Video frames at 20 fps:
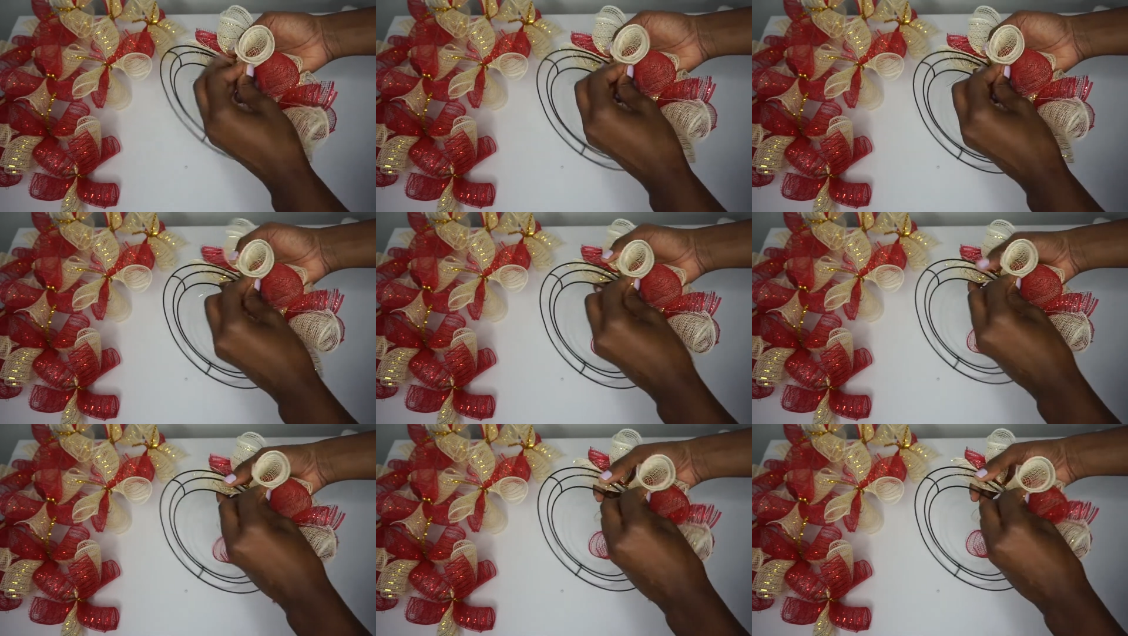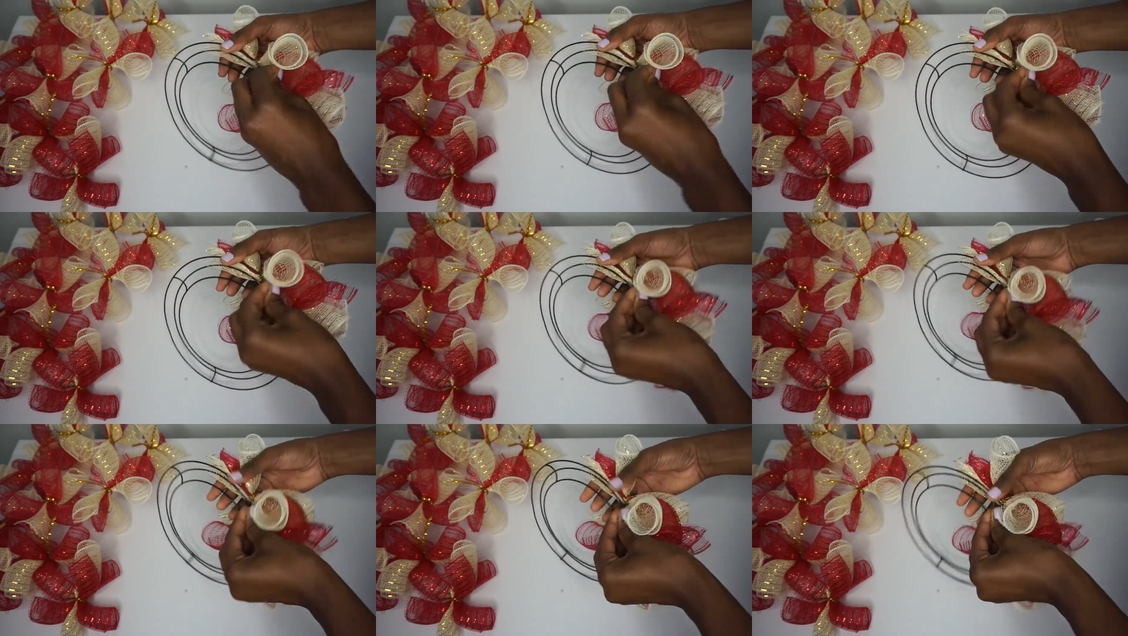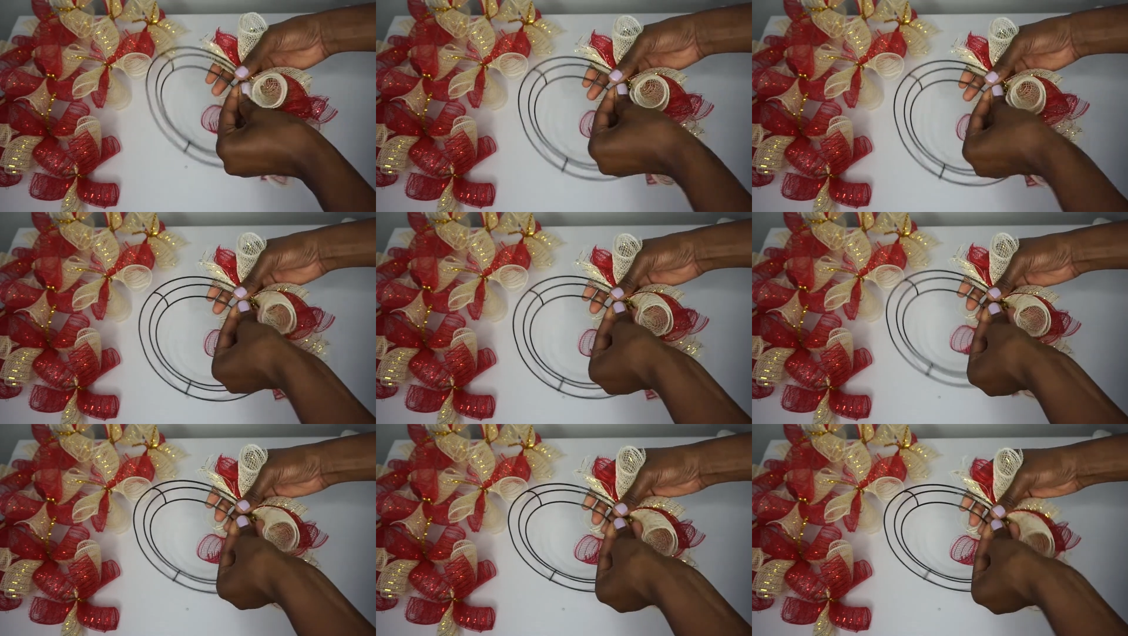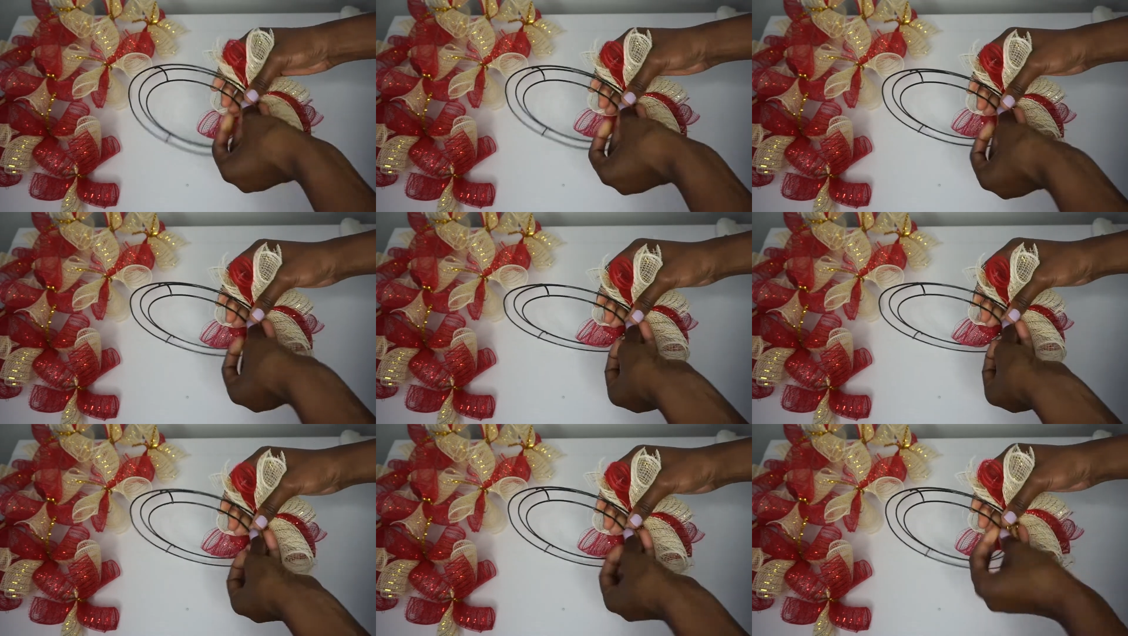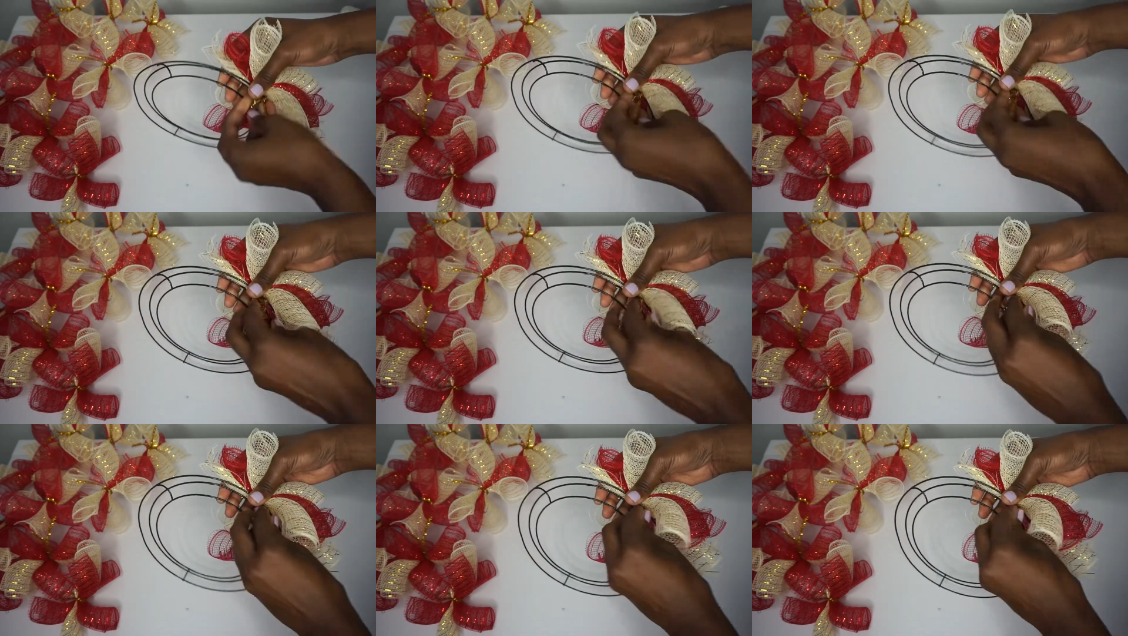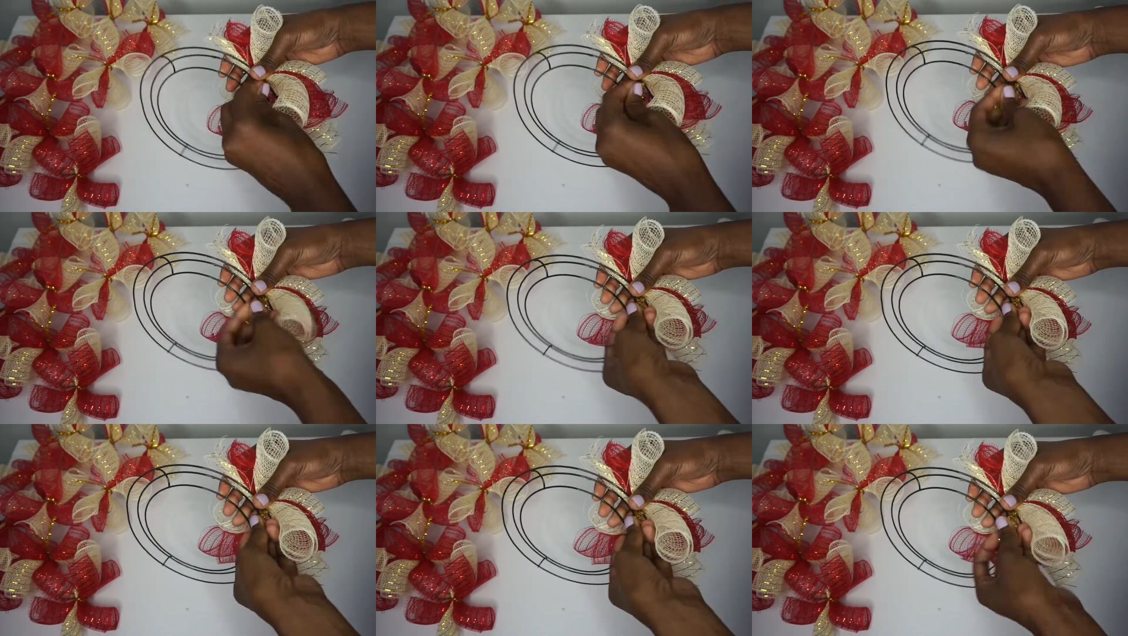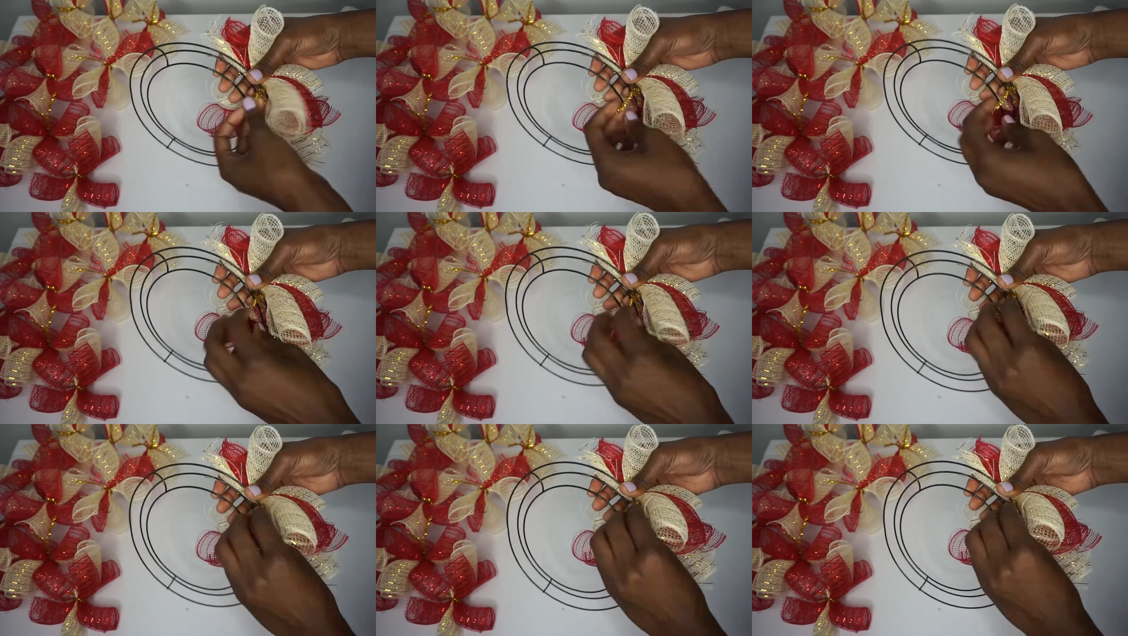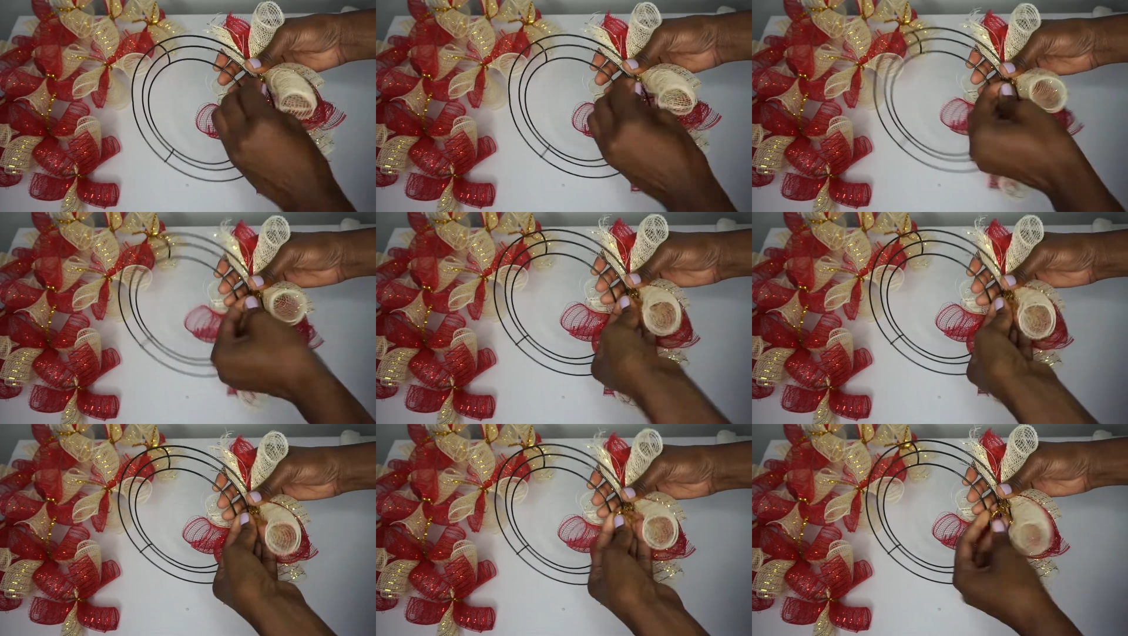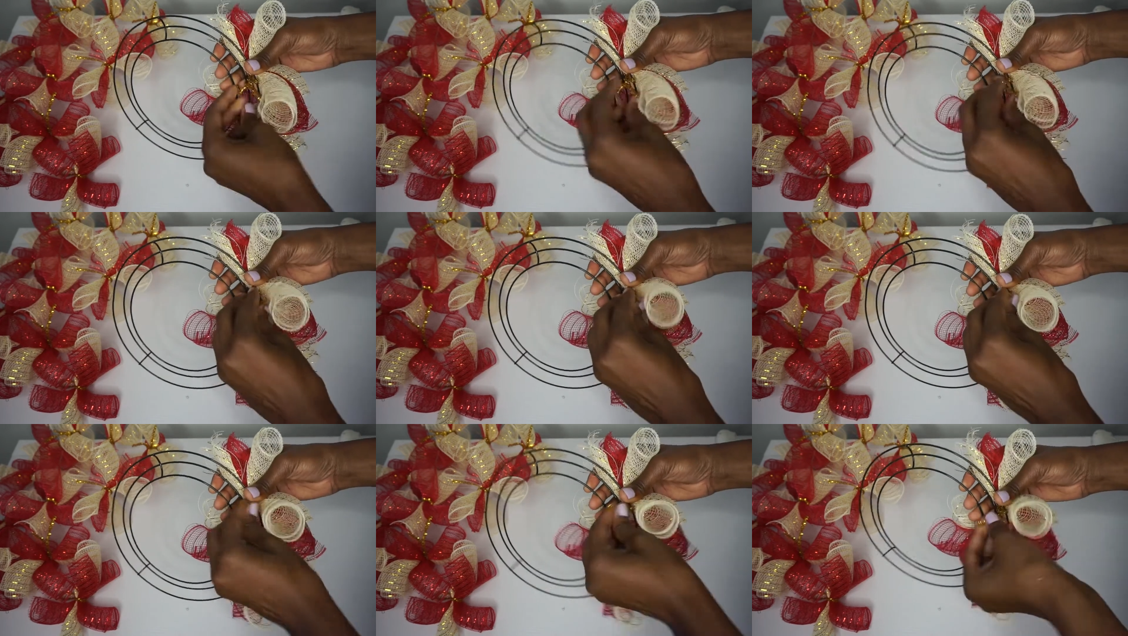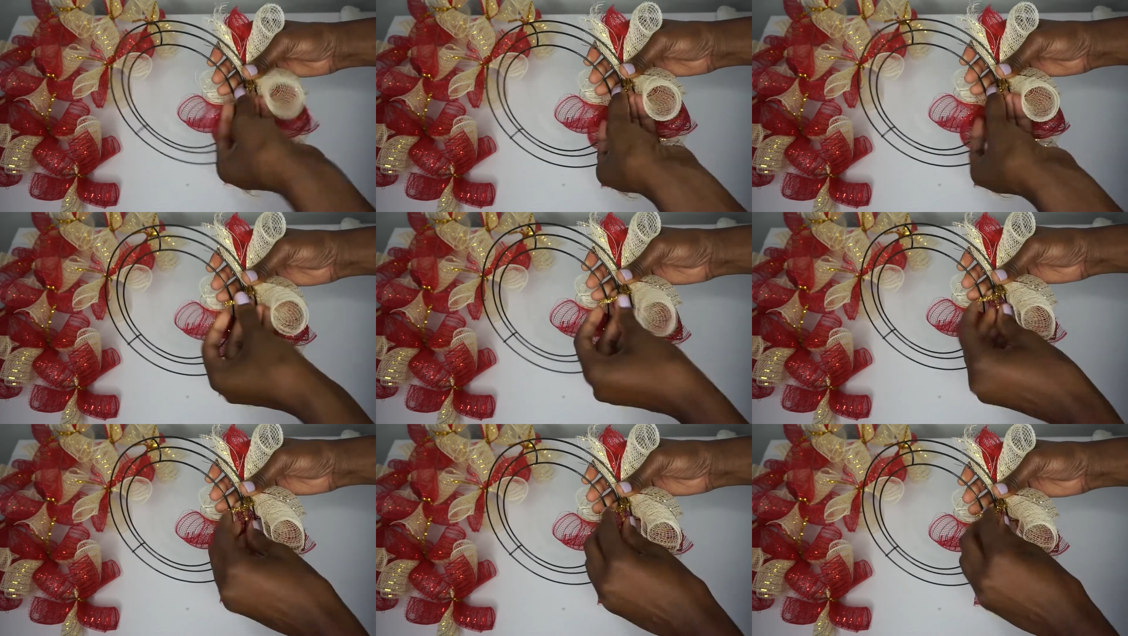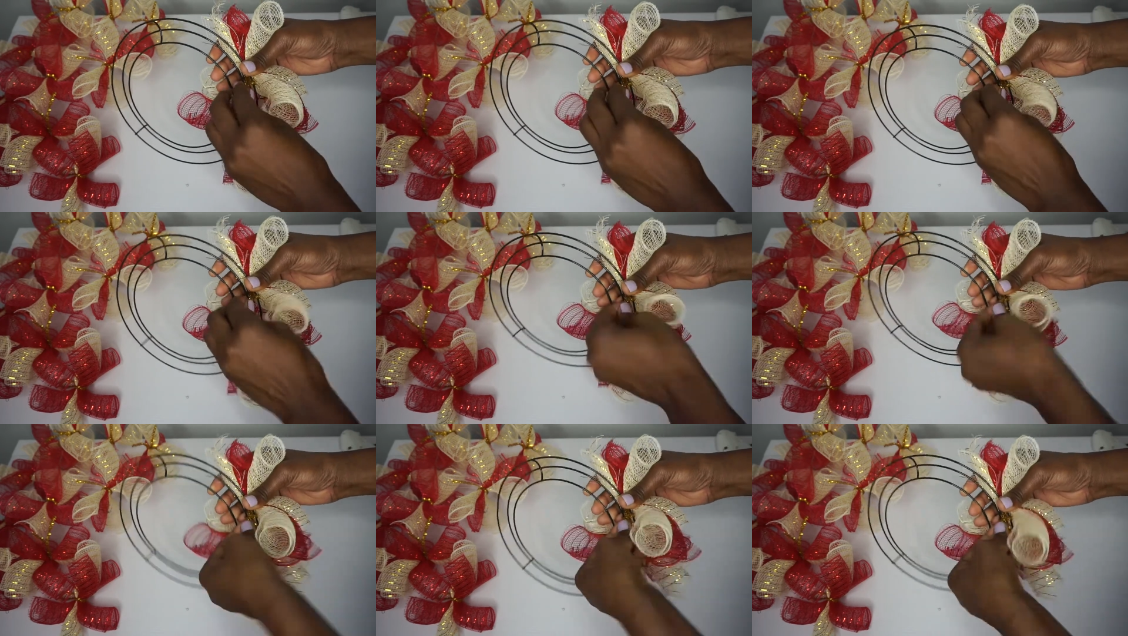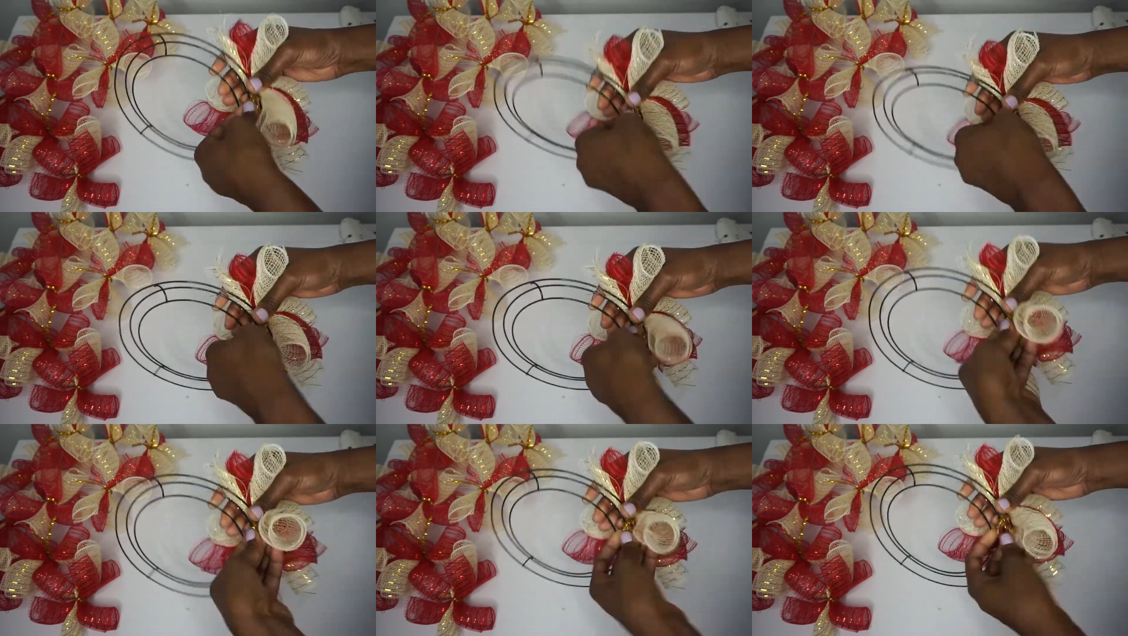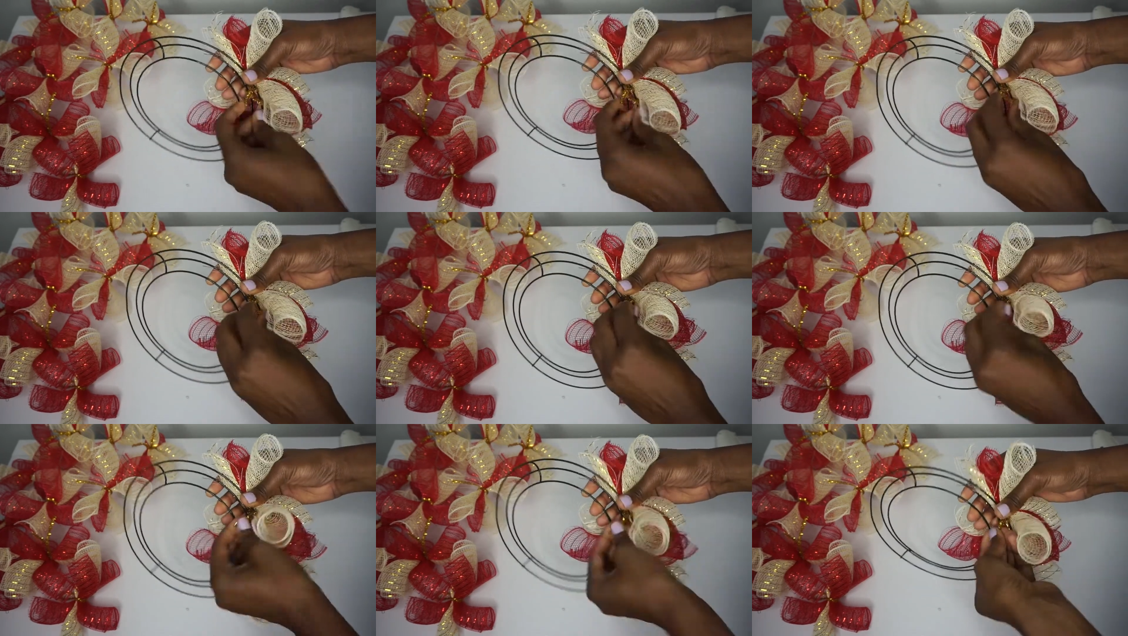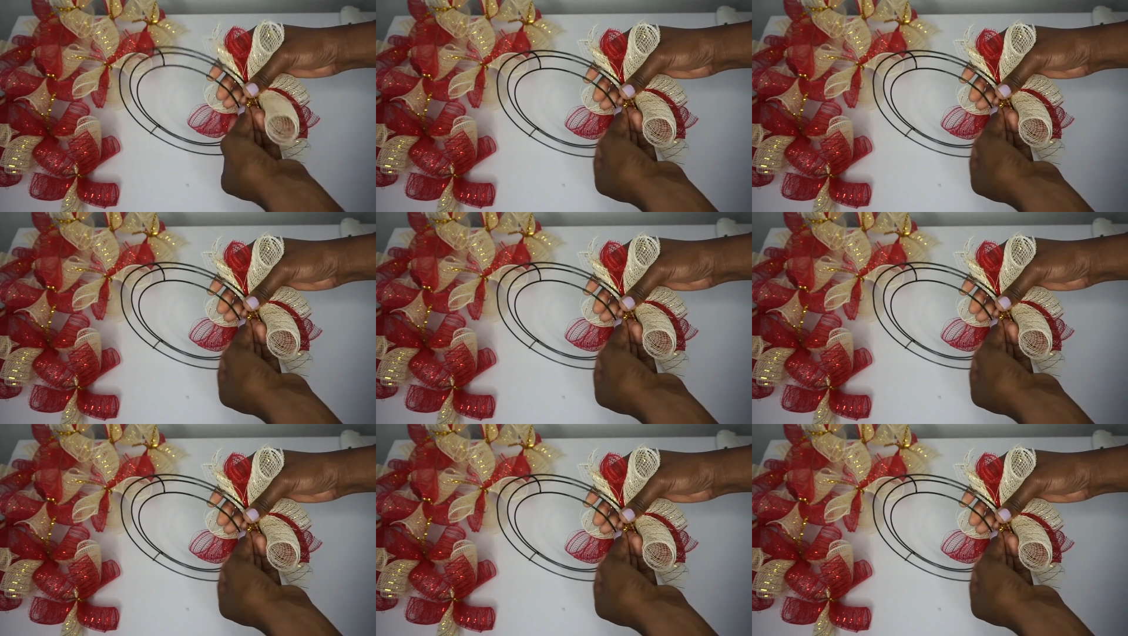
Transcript: No face is visible, so there are no lips to read.